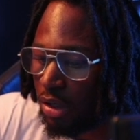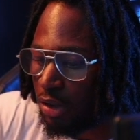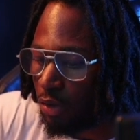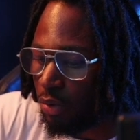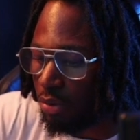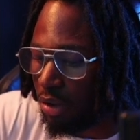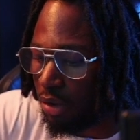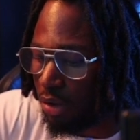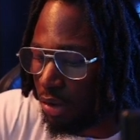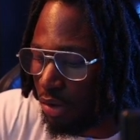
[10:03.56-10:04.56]
CL1B.
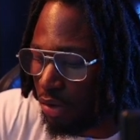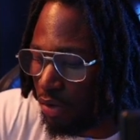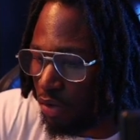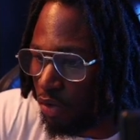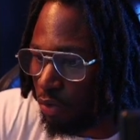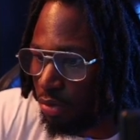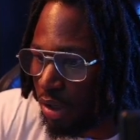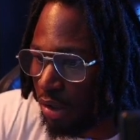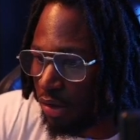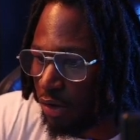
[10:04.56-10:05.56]

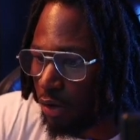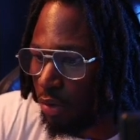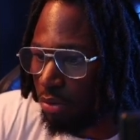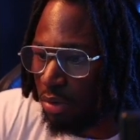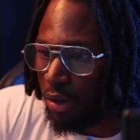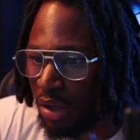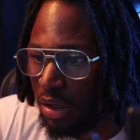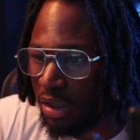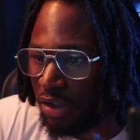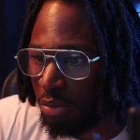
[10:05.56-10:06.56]
TubeTech CL1B.
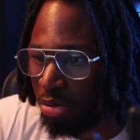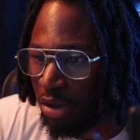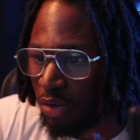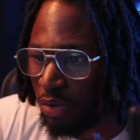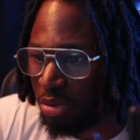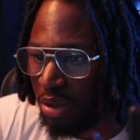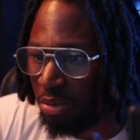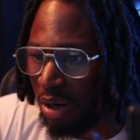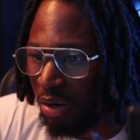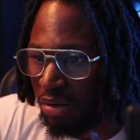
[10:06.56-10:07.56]
This compressor would be
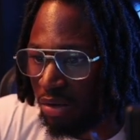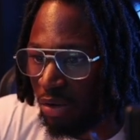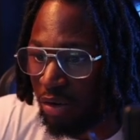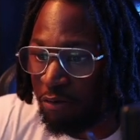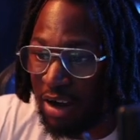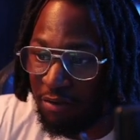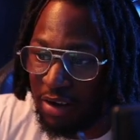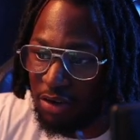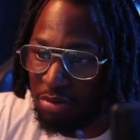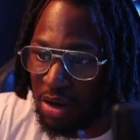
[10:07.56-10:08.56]
about
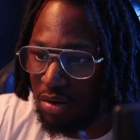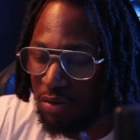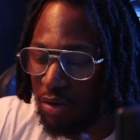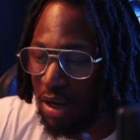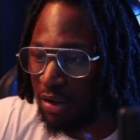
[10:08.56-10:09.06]
£5,000 for that same